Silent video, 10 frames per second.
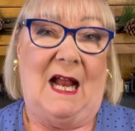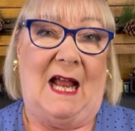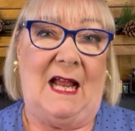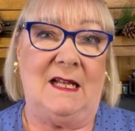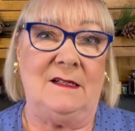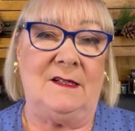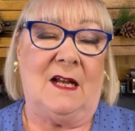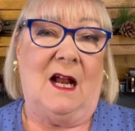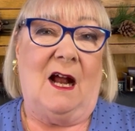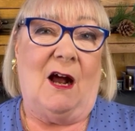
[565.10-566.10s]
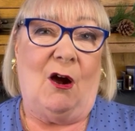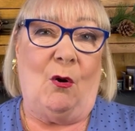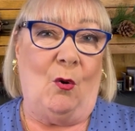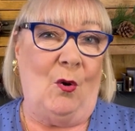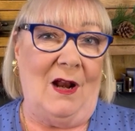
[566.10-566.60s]
And
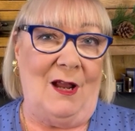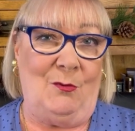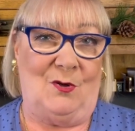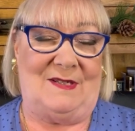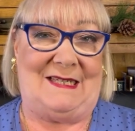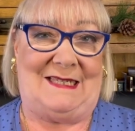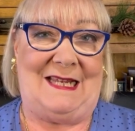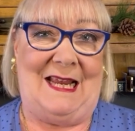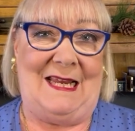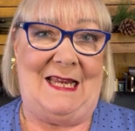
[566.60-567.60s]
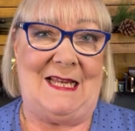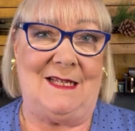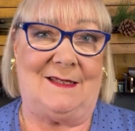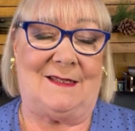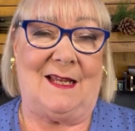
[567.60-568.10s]
all I want to say
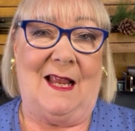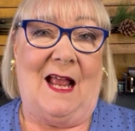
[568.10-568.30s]
is